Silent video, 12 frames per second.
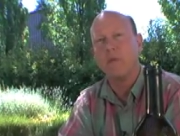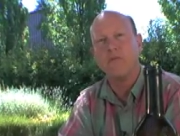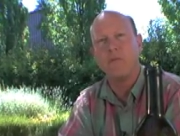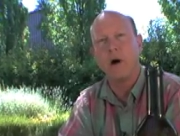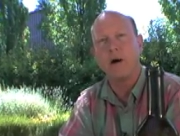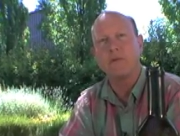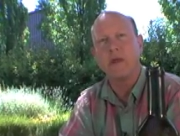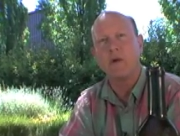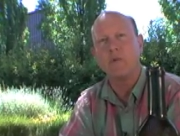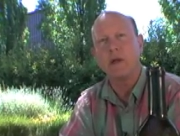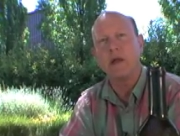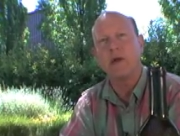fog that
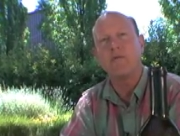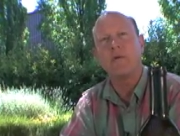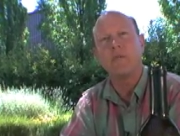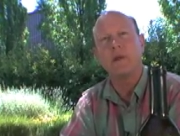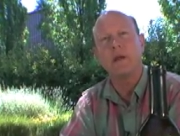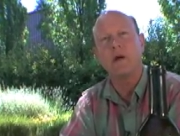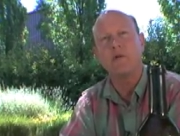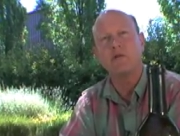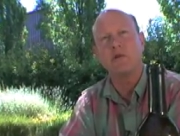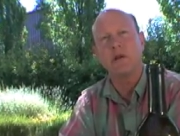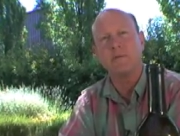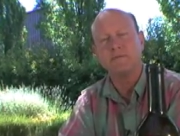we get from the
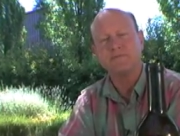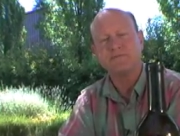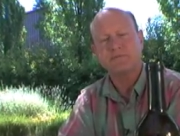ocean.